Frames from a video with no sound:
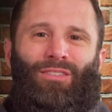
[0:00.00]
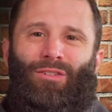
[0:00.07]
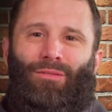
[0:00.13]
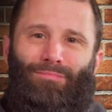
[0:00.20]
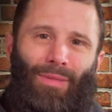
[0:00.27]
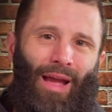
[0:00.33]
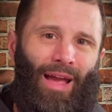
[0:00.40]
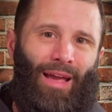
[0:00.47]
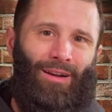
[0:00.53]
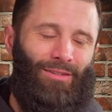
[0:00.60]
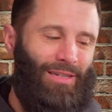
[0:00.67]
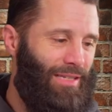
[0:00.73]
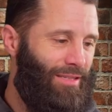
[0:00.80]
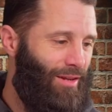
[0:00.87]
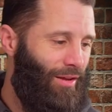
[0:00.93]
extra
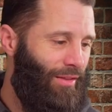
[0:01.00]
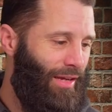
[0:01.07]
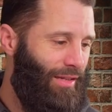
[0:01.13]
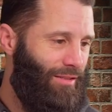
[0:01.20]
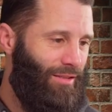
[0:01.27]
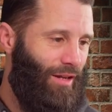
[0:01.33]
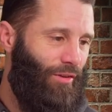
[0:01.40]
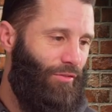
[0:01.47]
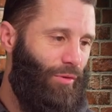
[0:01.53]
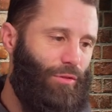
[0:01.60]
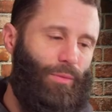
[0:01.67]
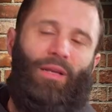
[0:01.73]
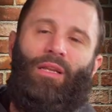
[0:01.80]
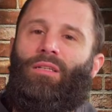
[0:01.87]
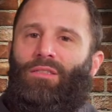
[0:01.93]
batteries, all that stuff,
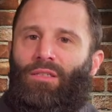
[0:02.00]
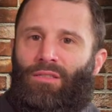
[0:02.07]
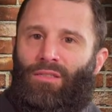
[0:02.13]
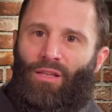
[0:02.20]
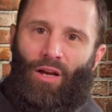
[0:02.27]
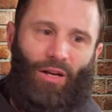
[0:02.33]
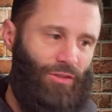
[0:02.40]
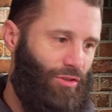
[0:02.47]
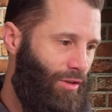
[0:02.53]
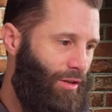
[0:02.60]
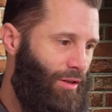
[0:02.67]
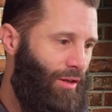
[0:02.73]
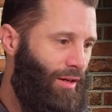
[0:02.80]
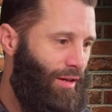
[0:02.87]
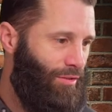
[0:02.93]
which we didn't discuss. You're
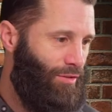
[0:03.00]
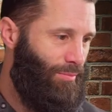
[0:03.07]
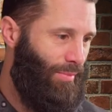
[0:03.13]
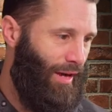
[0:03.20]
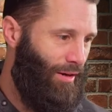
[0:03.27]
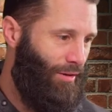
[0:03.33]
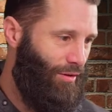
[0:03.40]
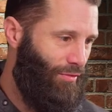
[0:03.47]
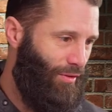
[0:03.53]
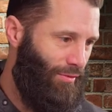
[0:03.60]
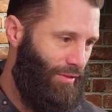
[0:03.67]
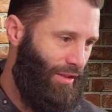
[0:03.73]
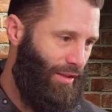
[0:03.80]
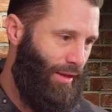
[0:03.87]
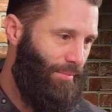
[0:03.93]
going to need extra batteries for
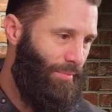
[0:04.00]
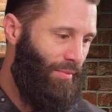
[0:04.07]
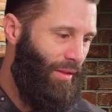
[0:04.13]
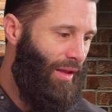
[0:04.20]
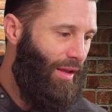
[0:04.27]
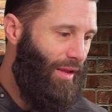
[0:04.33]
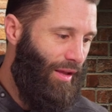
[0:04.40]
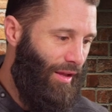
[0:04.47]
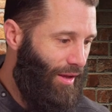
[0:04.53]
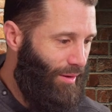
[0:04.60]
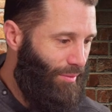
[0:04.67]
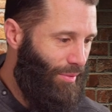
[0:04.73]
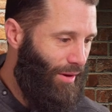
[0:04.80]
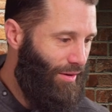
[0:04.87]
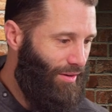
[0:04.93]
everything.
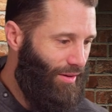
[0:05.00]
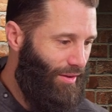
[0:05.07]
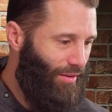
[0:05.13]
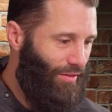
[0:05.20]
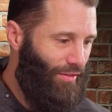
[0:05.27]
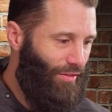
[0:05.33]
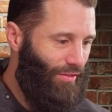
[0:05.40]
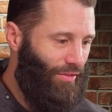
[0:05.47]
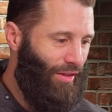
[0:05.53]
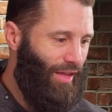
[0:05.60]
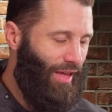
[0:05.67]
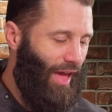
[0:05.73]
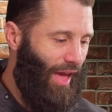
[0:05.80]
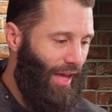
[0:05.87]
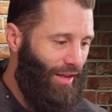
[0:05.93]
But the
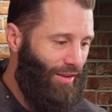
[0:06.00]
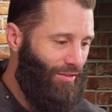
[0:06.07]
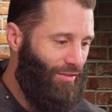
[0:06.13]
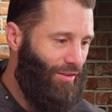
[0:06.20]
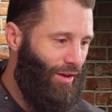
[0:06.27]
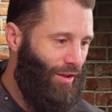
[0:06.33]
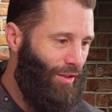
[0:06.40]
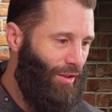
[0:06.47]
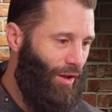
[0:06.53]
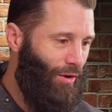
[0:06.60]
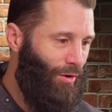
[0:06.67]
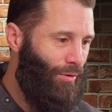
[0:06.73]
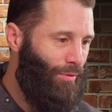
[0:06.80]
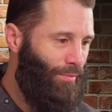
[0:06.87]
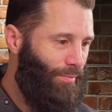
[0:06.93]
case
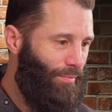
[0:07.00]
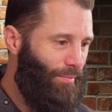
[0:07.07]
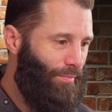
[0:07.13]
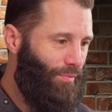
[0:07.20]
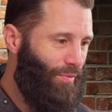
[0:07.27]
alone,